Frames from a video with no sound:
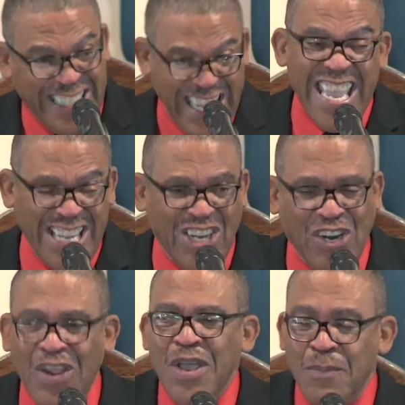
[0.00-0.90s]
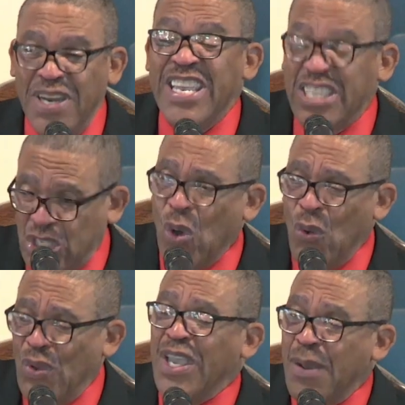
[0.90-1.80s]
Take her, but he
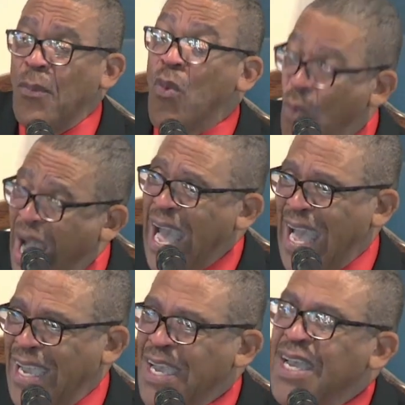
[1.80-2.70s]
told him why.